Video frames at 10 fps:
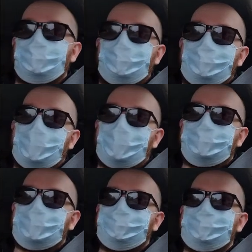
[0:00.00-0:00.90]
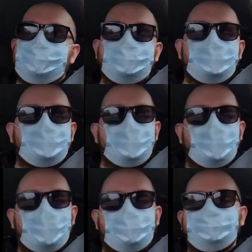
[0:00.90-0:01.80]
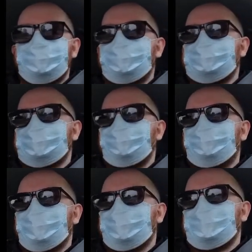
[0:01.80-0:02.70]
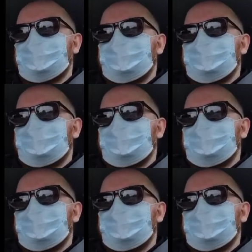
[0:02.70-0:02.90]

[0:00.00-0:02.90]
private hire drivers, and how to do it safely.